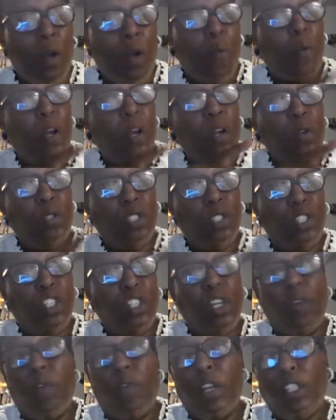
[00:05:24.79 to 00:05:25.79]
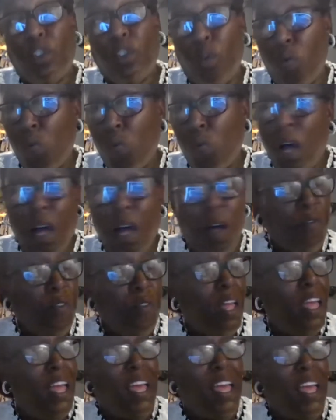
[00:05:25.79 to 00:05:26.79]
we're losing generational wealth.
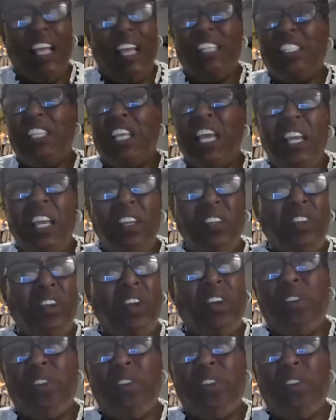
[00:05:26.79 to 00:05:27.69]
It's easier